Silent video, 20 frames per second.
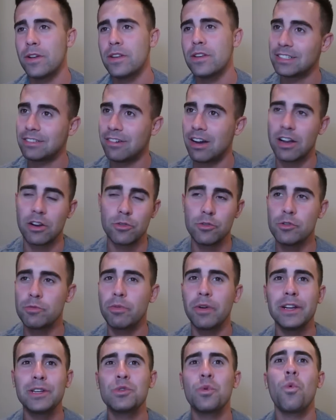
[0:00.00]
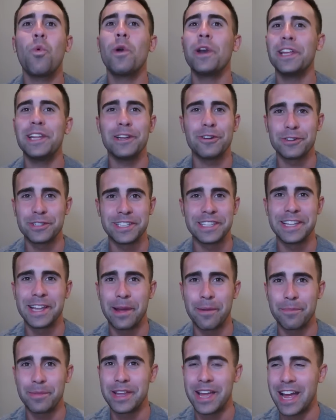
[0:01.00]
It's a lot. Who's played 20 years in the
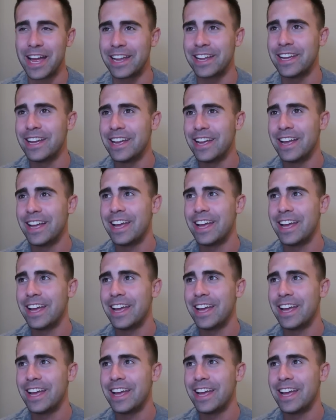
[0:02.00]
NBA?